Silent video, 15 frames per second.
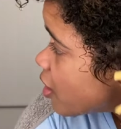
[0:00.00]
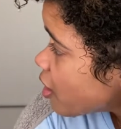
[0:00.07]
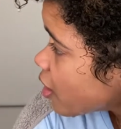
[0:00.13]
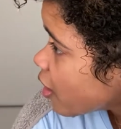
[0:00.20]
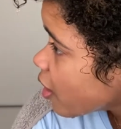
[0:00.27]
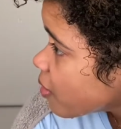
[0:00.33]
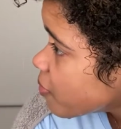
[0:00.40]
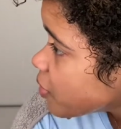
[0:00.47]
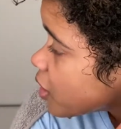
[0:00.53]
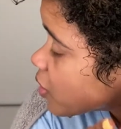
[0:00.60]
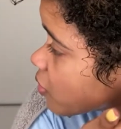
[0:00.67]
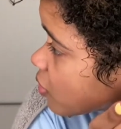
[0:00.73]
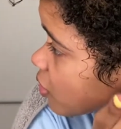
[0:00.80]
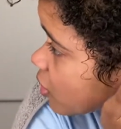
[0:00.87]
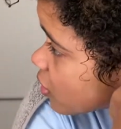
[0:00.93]
I'm
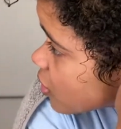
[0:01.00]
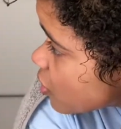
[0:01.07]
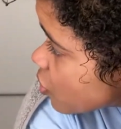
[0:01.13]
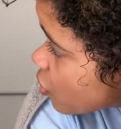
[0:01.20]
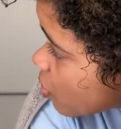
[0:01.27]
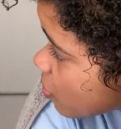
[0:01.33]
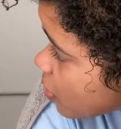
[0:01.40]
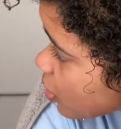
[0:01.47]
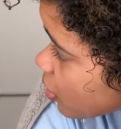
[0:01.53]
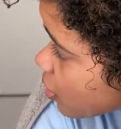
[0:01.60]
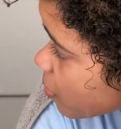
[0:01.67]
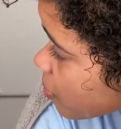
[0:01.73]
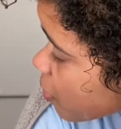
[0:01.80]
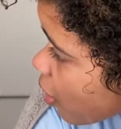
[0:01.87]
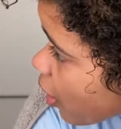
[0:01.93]
equally distributing
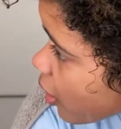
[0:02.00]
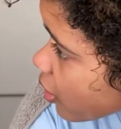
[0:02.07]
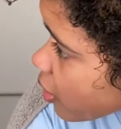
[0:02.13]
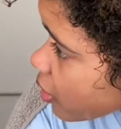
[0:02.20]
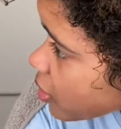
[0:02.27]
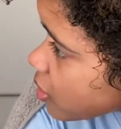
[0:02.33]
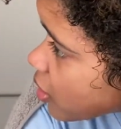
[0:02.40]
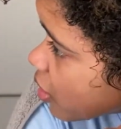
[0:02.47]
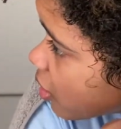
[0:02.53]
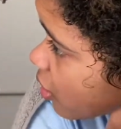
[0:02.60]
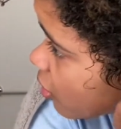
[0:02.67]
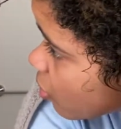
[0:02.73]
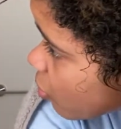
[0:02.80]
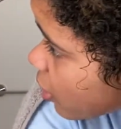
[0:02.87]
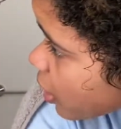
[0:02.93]
the product,
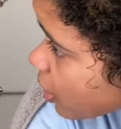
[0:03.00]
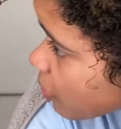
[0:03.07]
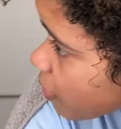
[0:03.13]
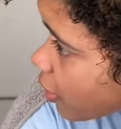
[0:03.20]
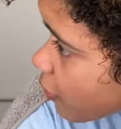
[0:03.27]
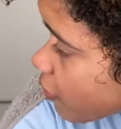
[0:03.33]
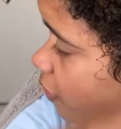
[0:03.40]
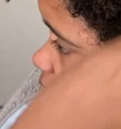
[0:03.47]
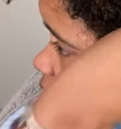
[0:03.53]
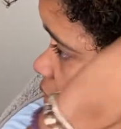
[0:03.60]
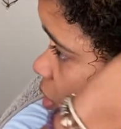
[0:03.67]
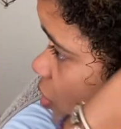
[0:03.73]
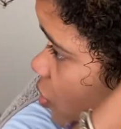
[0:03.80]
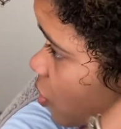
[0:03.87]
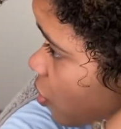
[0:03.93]
raking my
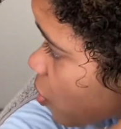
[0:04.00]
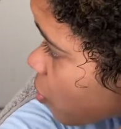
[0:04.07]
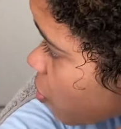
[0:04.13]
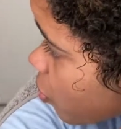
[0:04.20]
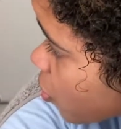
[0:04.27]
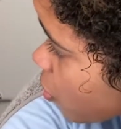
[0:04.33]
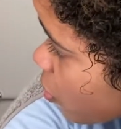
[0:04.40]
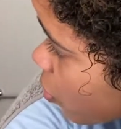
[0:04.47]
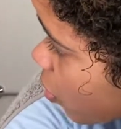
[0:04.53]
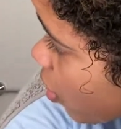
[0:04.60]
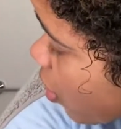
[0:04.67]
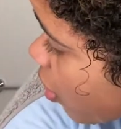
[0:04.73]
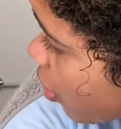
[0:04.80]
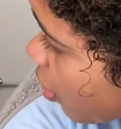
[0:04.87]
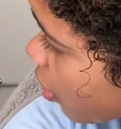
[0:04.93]
fingers through,
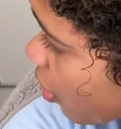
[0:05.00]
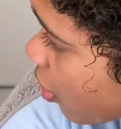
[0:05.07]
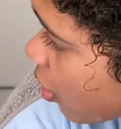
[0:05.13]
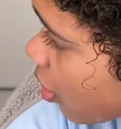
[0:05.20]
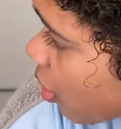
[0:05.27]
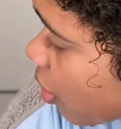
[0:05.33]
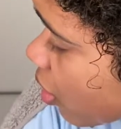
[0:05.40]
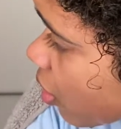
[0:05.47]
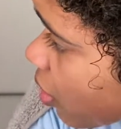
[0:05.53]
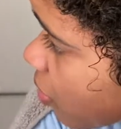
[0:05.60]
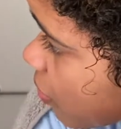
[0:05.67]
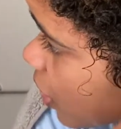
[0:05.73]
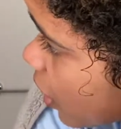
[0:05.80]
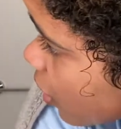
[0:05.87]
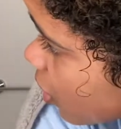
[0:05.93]

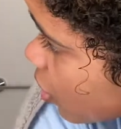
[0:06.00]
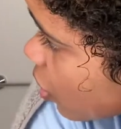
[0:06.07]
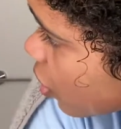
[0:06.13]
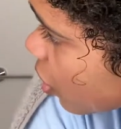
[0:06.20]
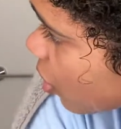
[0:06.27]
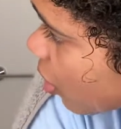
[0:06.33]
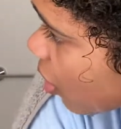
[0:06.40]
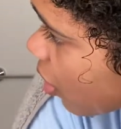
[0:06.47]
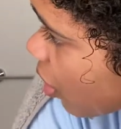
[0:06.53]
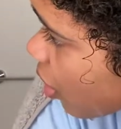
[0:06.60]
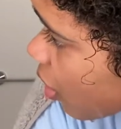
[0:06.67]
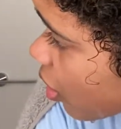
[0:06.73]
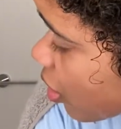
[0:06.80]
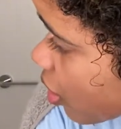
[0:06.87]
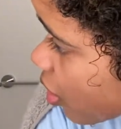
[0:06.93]
making sure
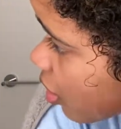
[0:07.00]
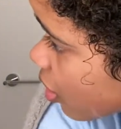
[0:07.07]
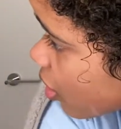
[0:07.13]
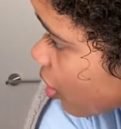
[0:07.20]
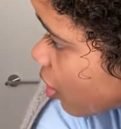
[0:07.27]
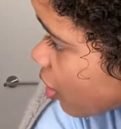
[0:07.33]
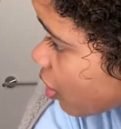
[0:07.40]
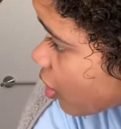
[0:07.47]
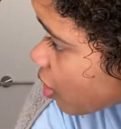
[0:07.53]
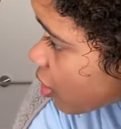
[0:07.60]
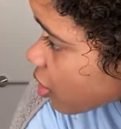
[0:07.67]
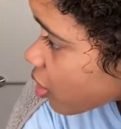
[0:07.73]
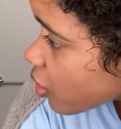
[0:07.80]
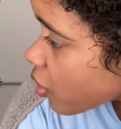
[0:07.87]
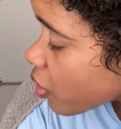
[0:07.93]
that
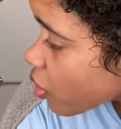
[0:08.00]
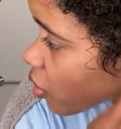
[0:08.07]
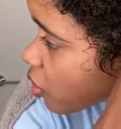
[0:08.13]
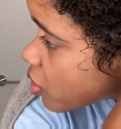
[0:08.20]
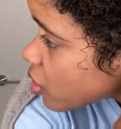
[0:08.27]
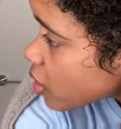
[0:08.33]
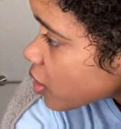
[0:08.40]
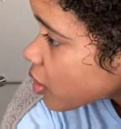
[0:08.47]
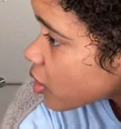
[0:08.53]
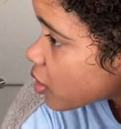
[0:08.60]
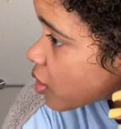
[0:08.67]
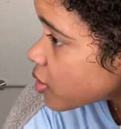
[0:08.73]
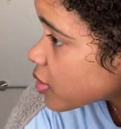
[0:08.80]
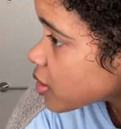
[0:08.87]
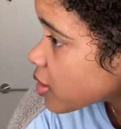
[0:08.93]
the curls
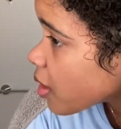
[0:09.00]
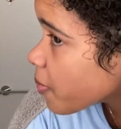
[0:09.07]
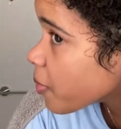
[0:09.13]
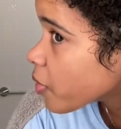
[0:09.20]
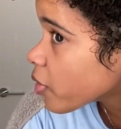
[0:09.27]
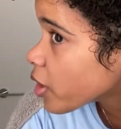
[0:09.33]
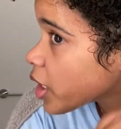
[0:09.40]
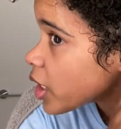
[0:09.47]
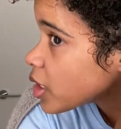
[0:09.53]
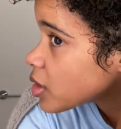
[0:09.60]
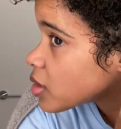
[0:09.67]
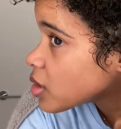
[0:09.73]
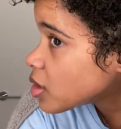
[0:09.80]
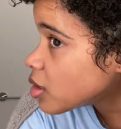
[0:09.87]
separate,